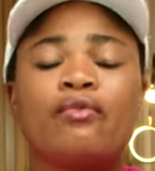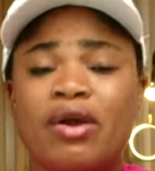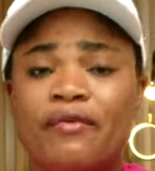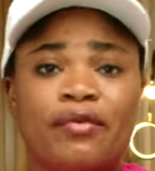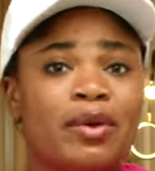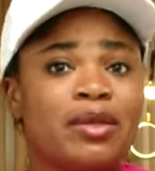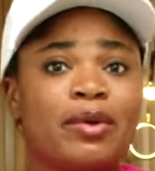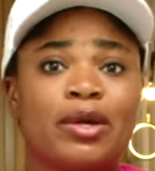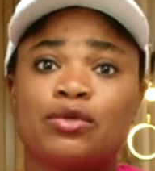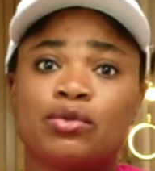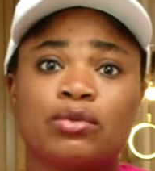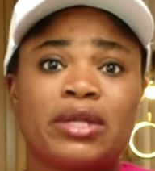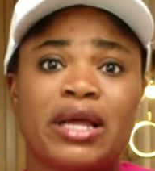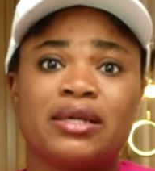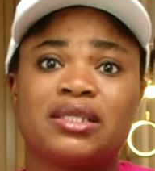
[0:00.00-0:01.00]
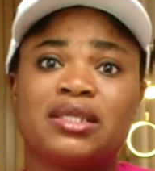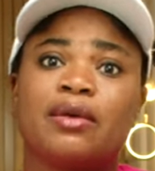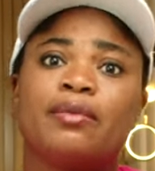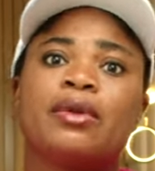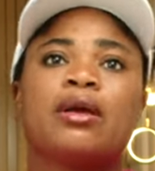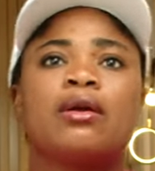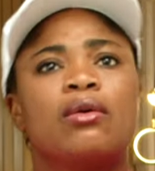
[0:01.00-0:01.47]
when Femi Adebayo took that
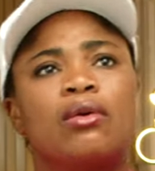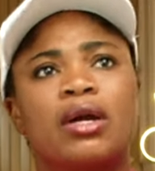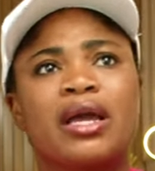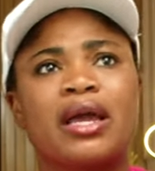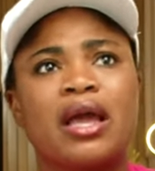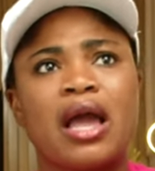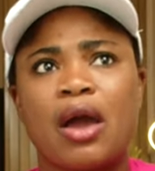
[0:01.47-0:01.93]
step I'm like okay